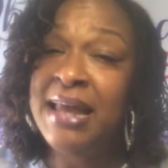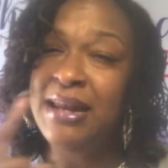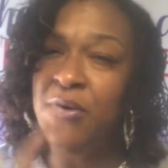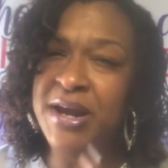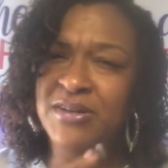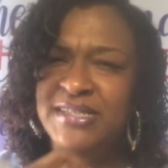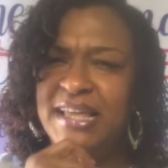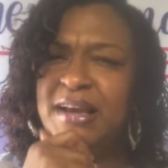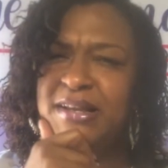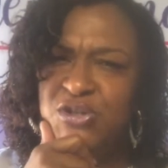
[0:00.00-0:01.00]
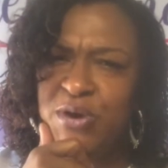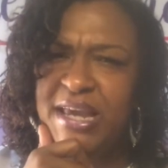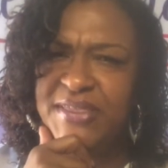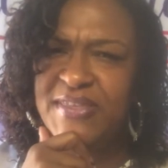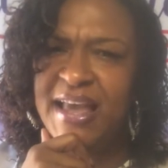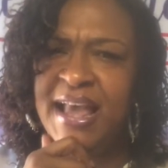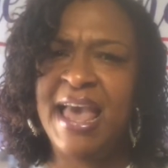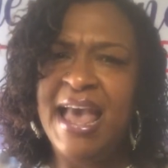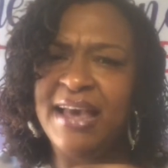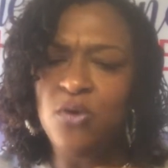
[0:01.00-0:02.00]
Now, here's the tricky thing.
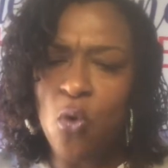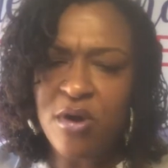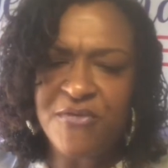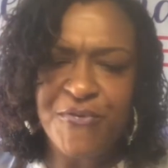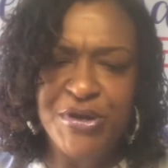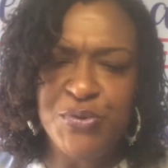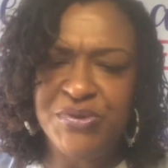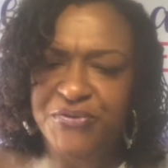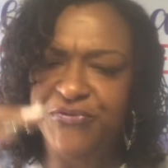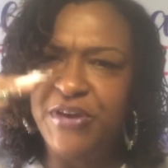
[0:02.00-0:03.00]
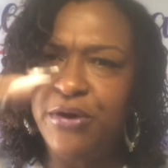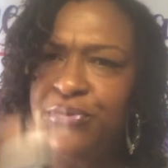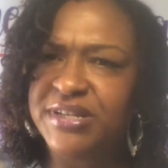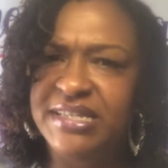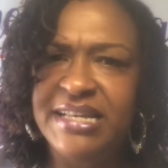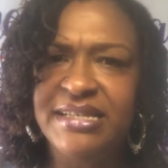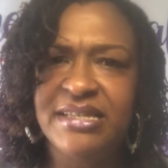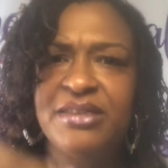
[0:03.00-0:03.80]
In order for you to feel the sense,